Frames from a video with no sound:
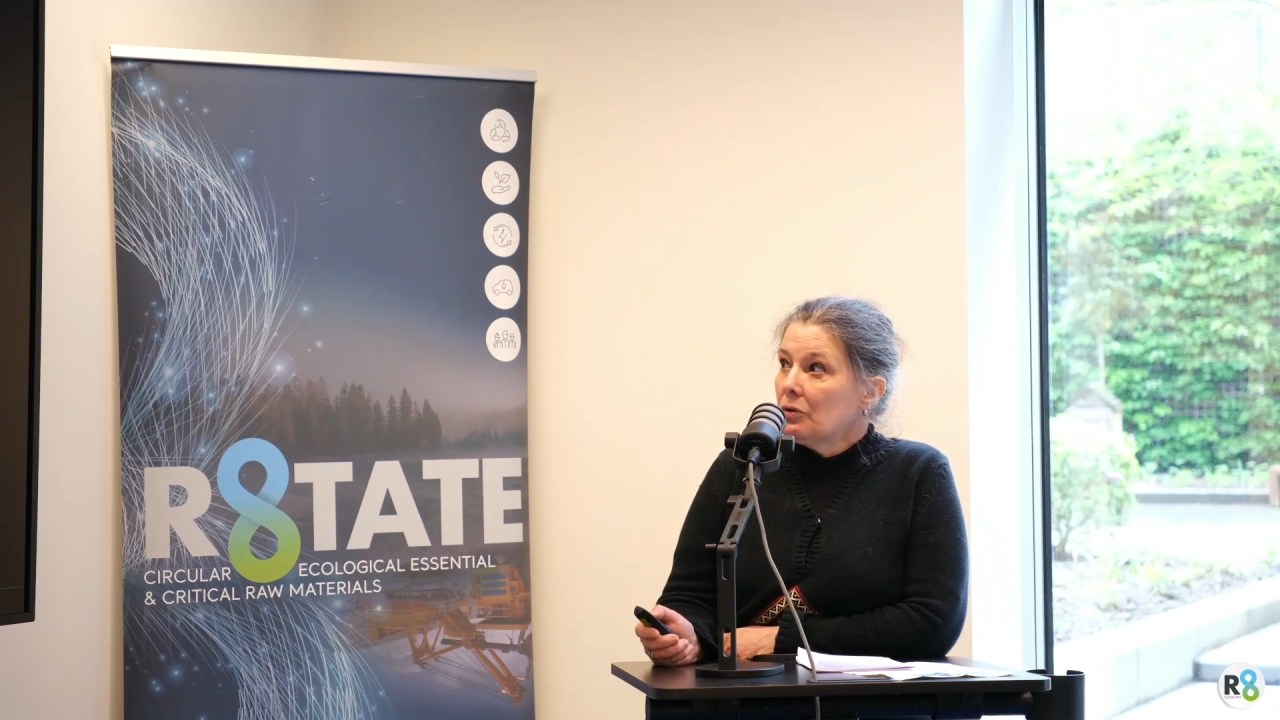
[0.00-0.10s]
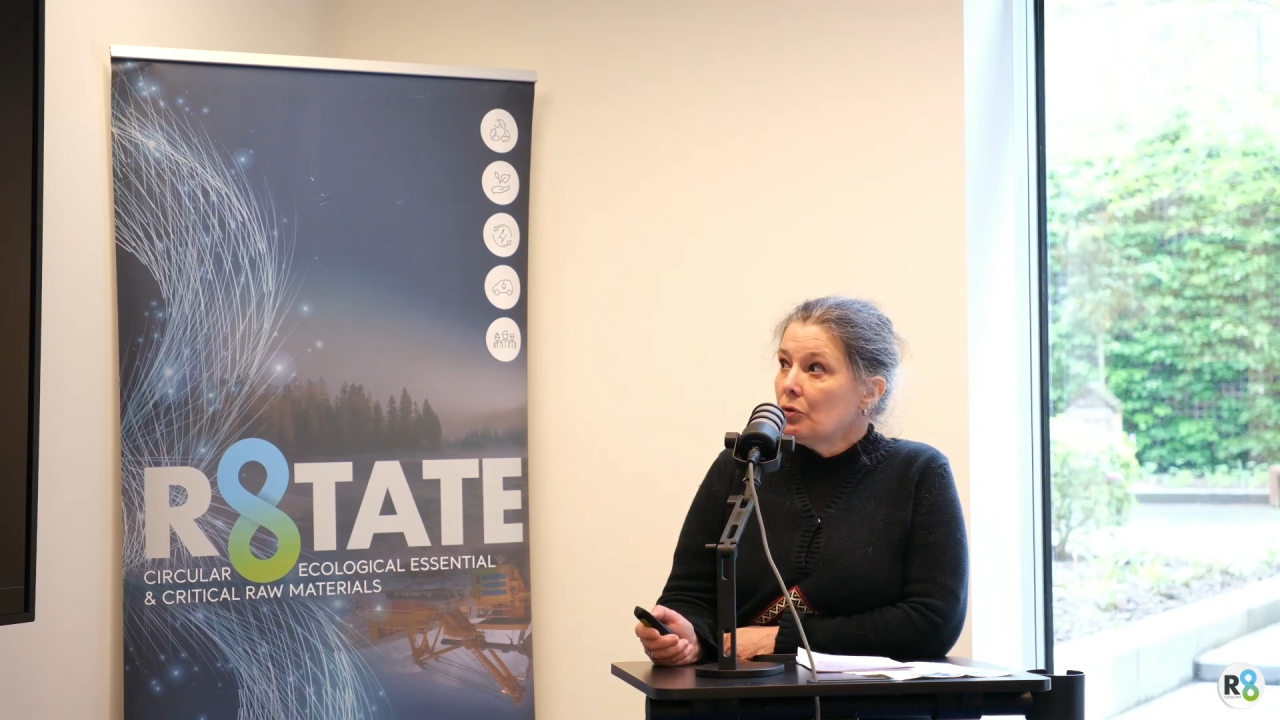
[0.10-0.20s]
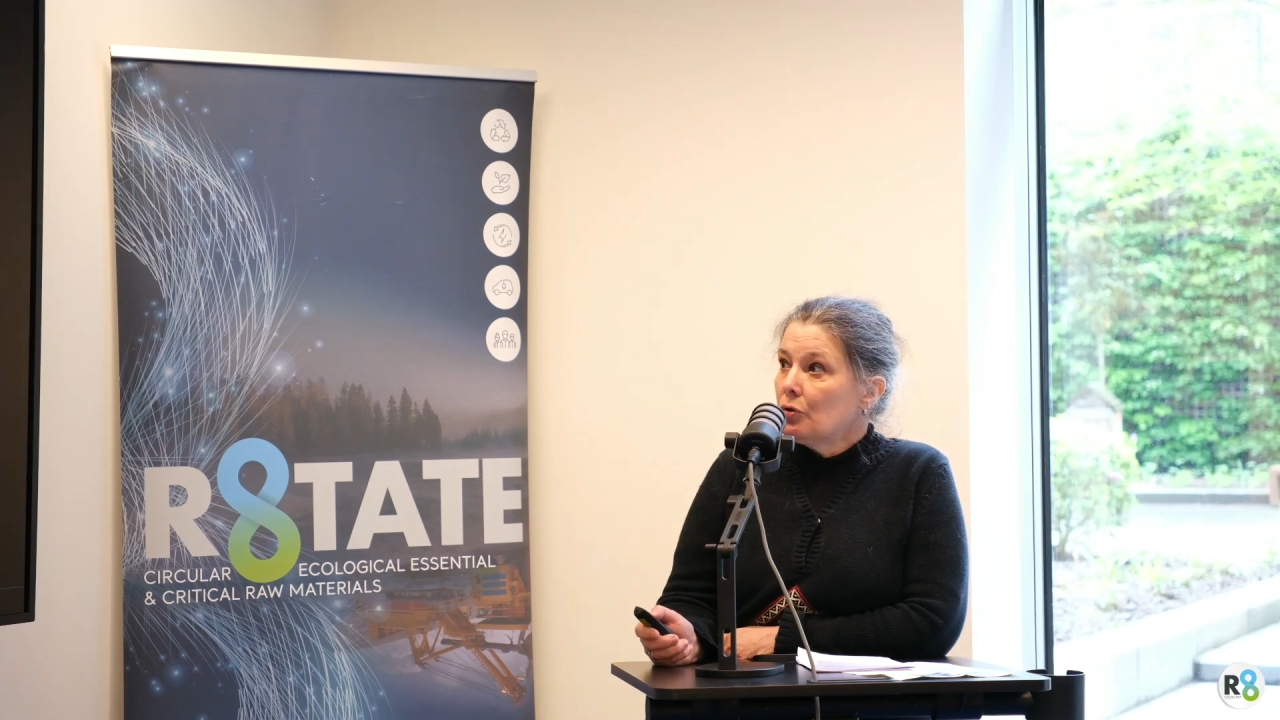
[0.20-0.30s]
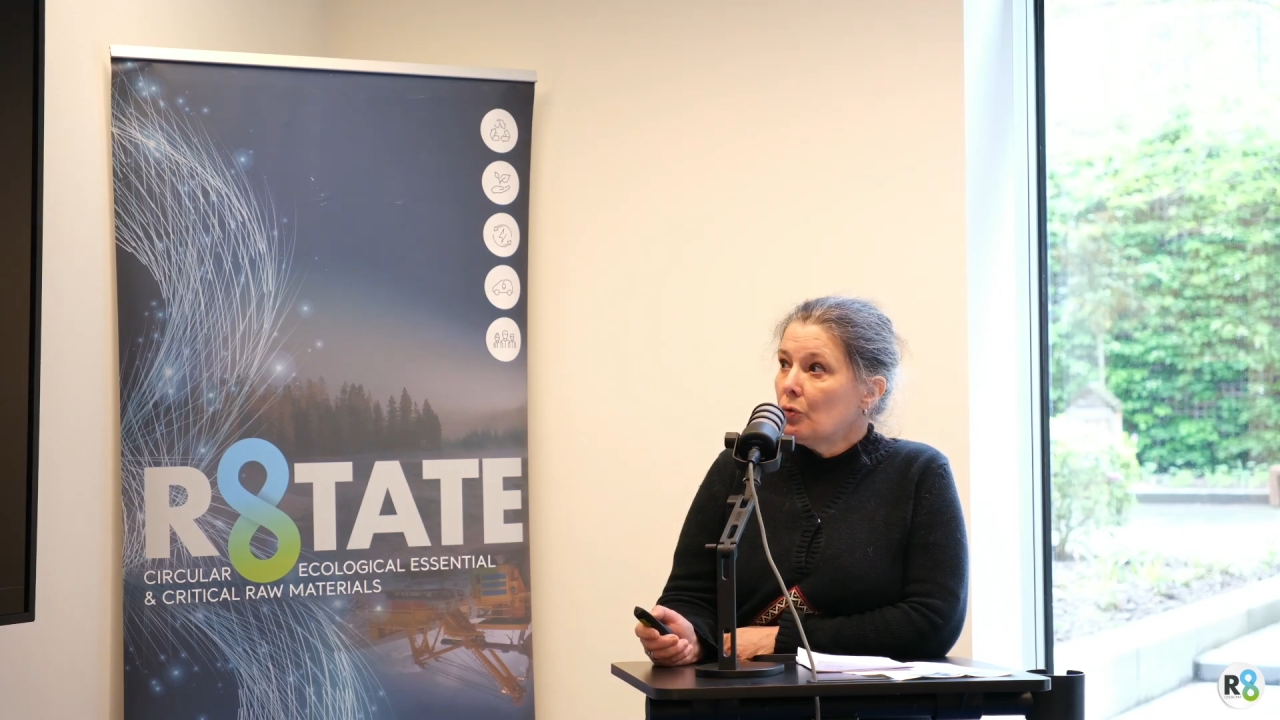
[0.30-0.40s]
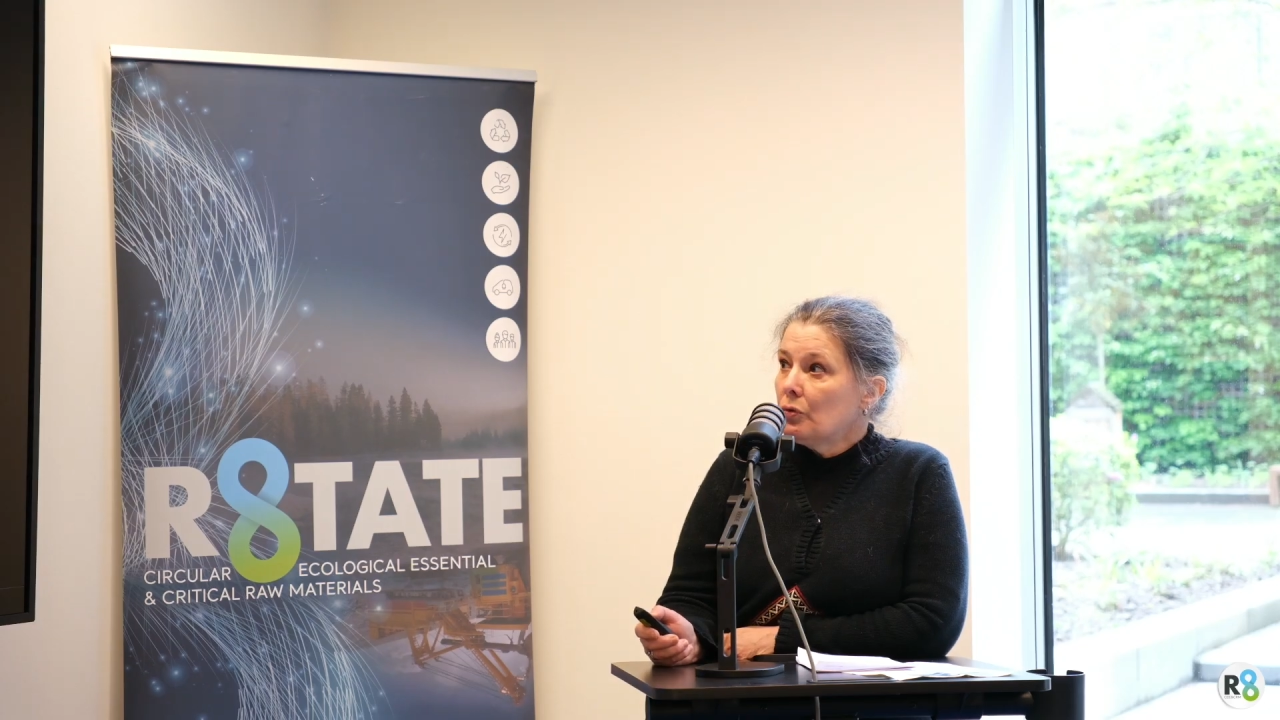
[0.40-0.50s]
a
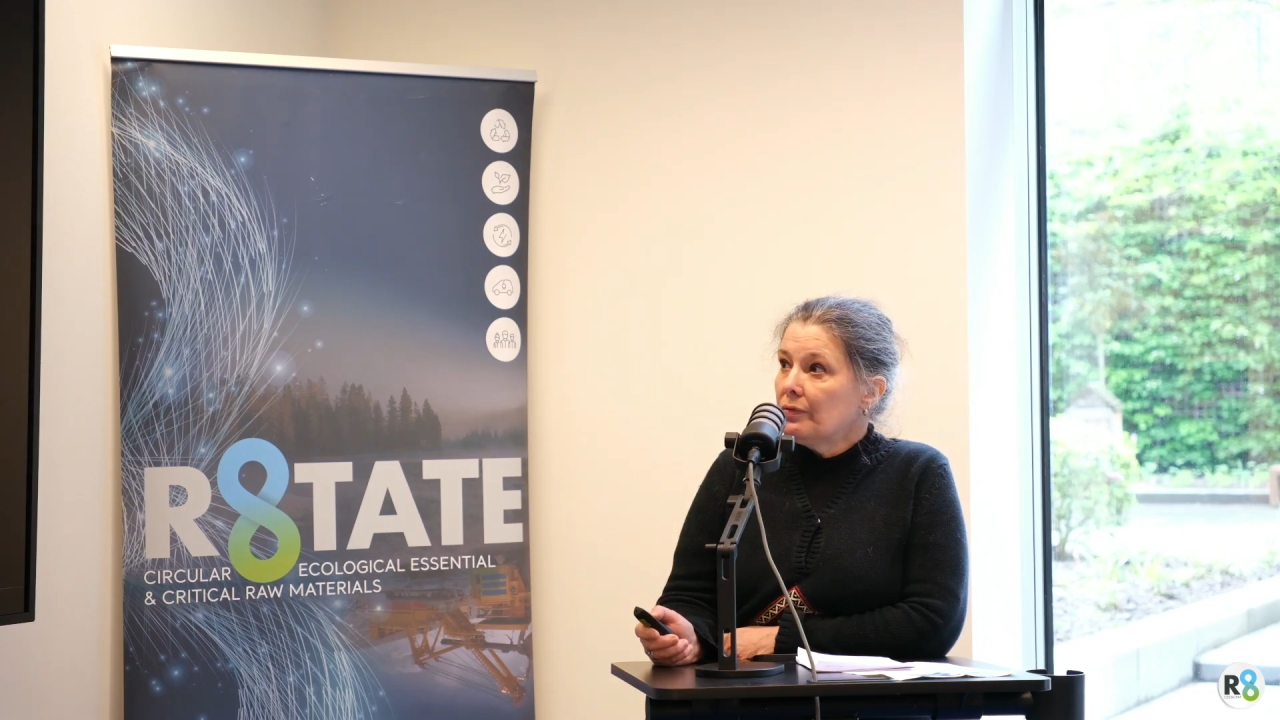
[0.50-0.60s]
short